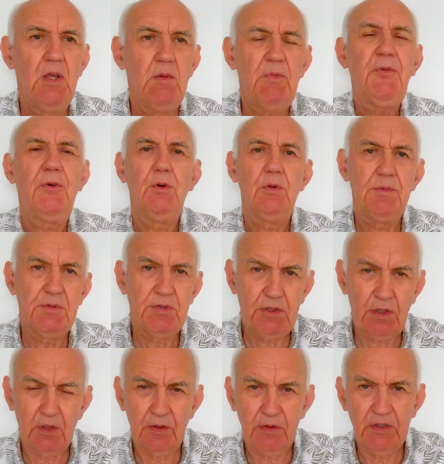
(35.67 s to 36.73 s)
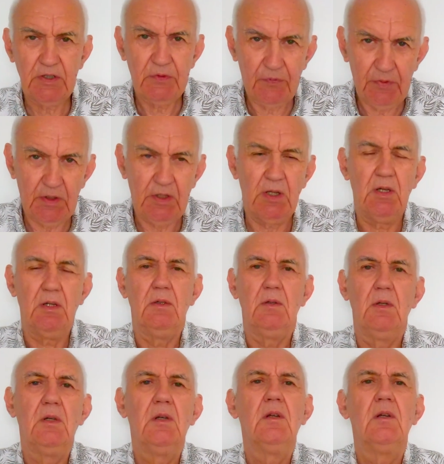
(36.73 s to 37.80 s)
Before I start this
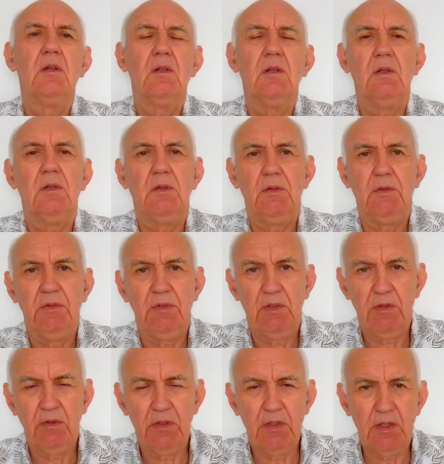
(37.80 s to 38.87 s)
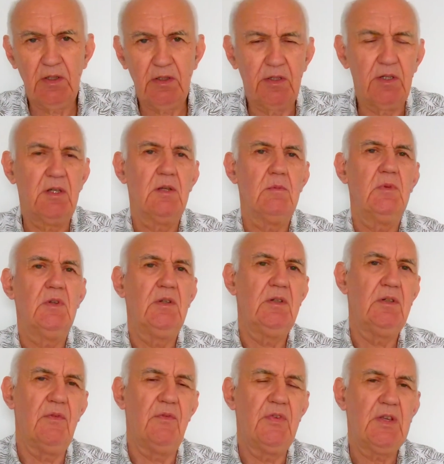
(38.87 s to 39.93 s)
video on the
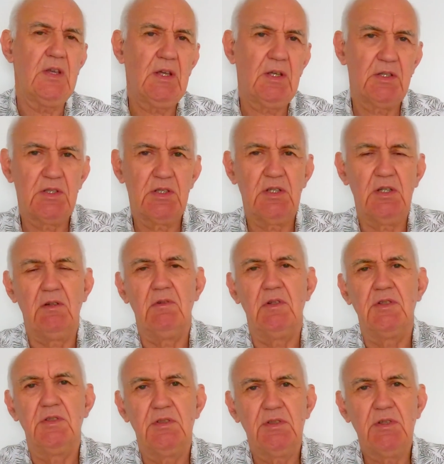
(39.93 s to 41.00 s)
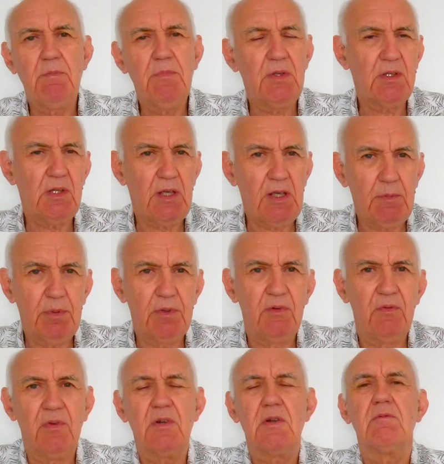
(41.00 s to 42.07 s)
Diamond VX series, something that
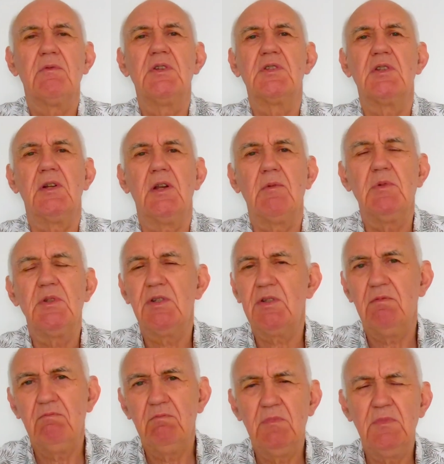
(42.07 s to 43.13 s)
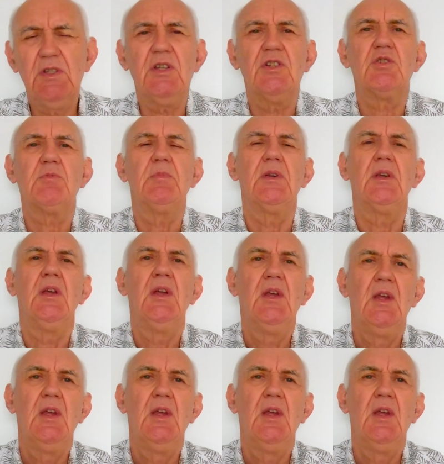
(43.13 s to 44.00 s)
happened very recently which touched me.